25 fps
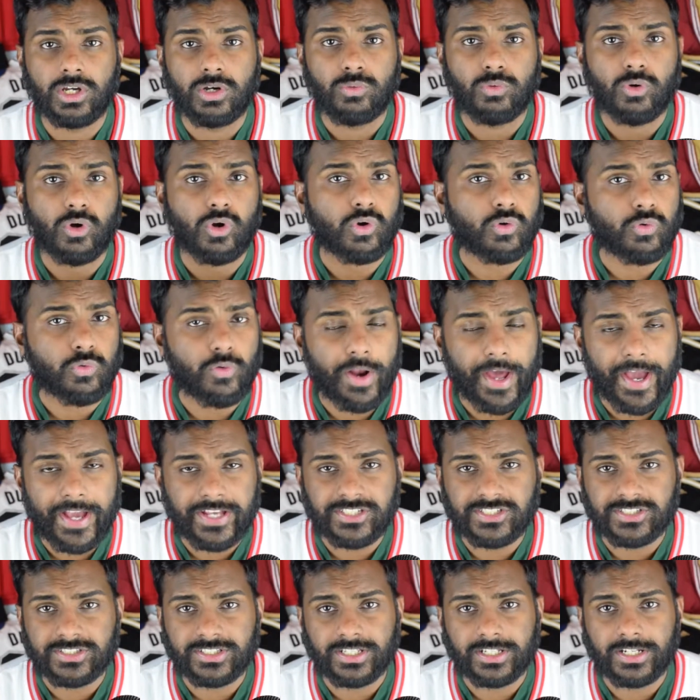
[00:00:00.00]
were
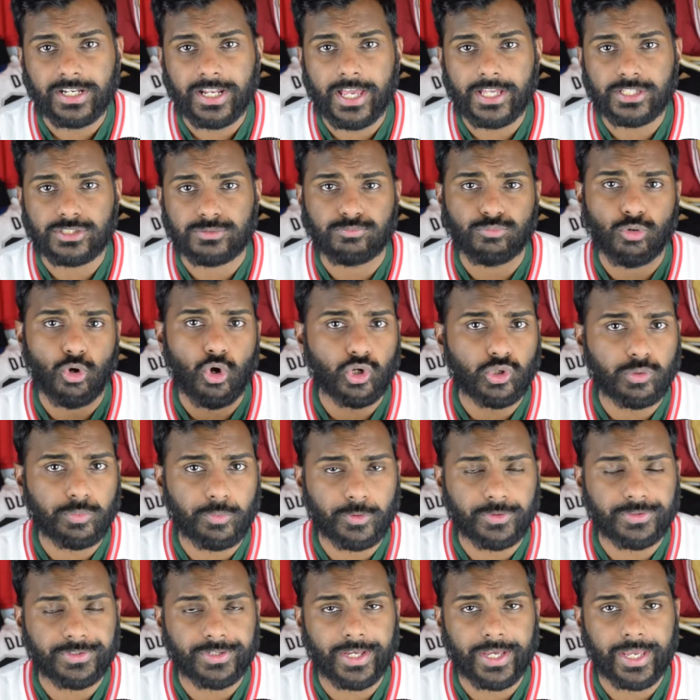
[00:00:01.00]
crashing the glass
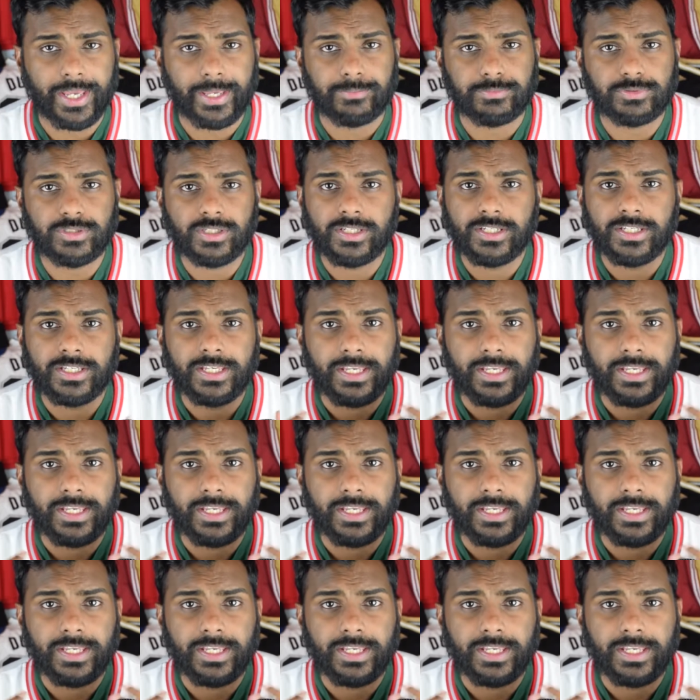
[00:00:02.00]
multiple times,